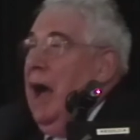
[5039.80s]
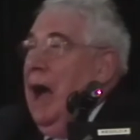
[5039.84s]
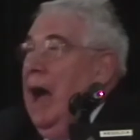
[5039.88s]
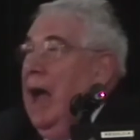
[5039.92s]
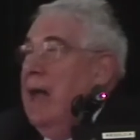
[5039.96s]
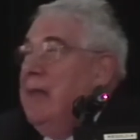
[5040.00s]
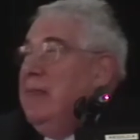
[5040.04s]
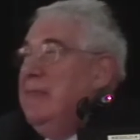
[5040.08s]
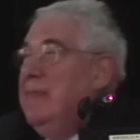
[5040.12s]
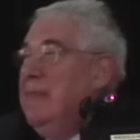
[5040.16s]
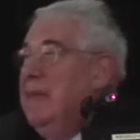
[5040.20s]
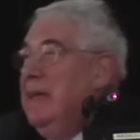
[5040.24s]

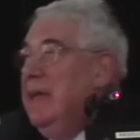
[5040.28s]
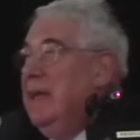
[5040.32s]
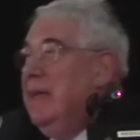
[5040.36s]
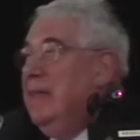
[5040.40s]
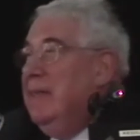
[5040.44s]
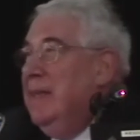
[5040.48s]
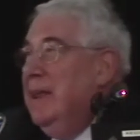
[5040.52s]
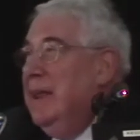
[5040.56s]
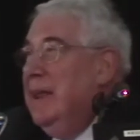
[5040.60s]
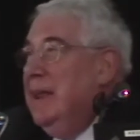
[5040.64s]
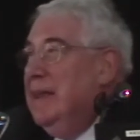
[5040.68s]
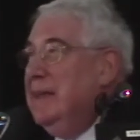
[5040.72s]
I
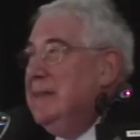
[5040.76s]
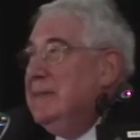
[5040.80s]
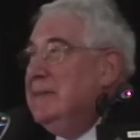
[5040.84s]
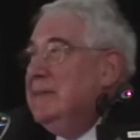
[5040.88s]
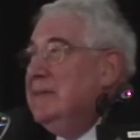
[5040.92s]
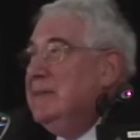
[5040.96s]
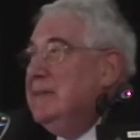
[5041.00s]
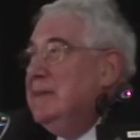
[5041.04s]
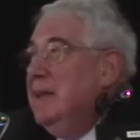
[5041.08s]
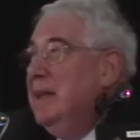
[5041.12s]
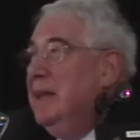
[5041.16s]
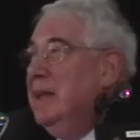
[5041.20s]
think that
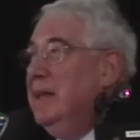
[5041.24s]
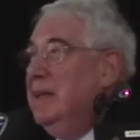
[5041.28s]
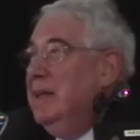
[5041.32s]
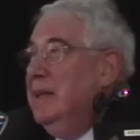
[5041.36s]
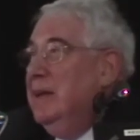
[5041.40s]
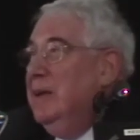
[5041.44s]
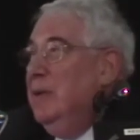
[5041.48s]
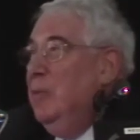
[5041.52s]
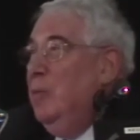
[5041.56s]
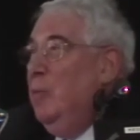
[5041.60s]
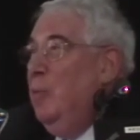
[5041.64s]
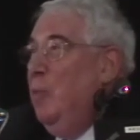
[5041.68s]
it's
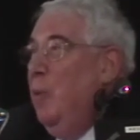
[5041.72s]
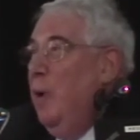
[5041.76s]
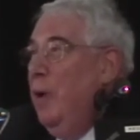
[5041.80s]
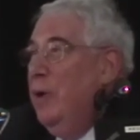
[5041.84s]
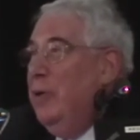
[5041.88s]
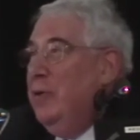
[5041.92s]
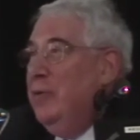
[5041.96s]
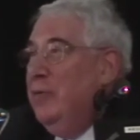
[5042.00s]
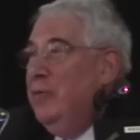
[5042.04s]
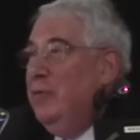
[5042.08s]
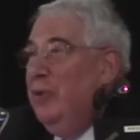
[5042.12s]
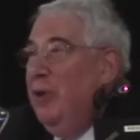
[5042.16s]

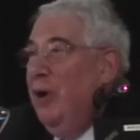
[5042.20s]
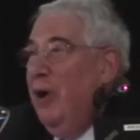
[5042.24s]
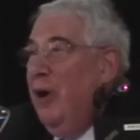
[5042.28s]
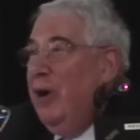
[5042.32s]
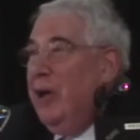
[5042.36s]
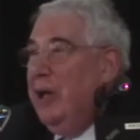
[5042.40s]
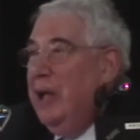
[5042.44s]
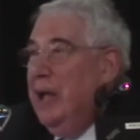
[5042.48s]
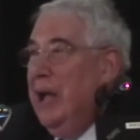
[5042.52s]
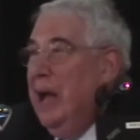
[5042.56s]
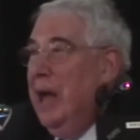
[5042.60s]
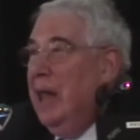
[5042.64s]
wonderful
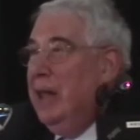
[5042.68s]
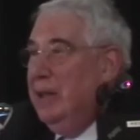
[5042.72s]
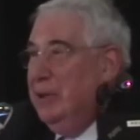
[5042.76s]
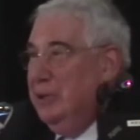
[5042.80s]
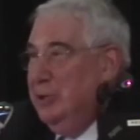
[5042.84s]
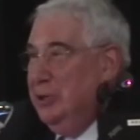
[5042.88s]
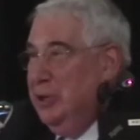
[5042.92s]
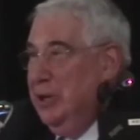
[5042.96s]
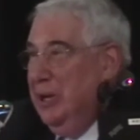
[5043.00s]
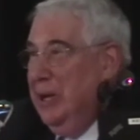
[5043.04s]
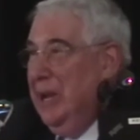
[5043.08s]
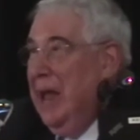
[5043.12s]

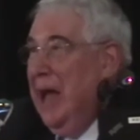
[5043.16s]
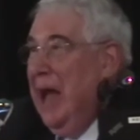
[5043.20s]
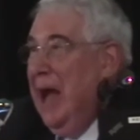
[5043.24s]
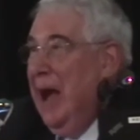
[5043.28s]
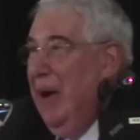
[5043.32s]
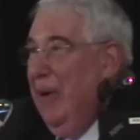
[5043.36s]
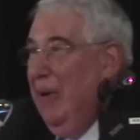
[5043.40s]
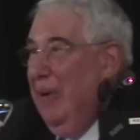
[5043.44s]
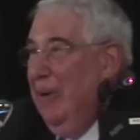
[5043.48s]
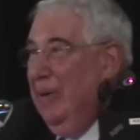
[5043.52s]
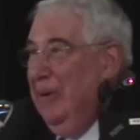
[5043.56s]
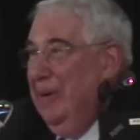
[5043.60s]
archaeology
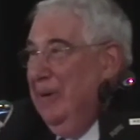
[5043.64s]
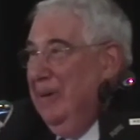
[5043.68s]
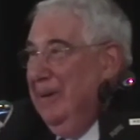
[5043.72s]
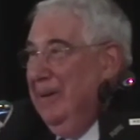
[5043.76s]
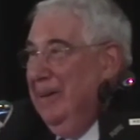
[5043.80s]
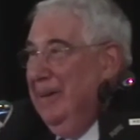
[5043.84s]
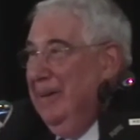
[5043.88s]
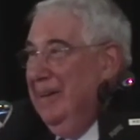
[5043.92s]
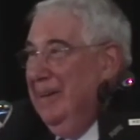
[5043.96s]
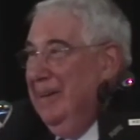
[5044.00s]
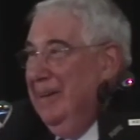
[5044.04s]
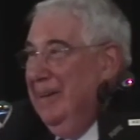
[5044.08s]
now,
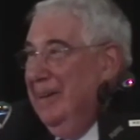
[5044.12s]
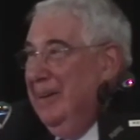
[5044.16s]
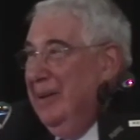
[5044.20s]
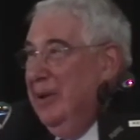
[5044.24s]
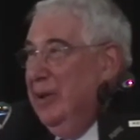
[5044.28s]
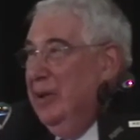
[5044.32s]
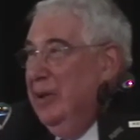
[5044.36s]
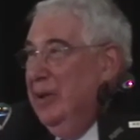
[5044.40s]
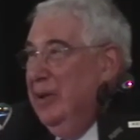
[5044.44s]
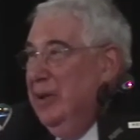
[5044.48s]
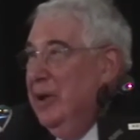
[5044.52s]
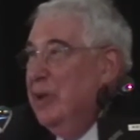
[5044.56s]

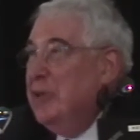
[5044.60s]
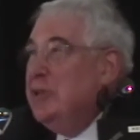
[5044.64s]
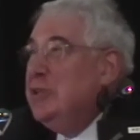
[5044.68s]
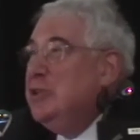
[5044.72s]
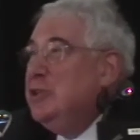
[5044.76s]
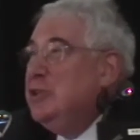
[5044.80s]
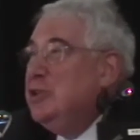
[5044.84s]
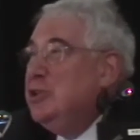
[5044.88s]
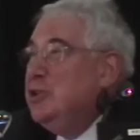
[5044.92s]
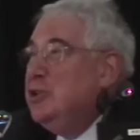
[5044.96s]
because it's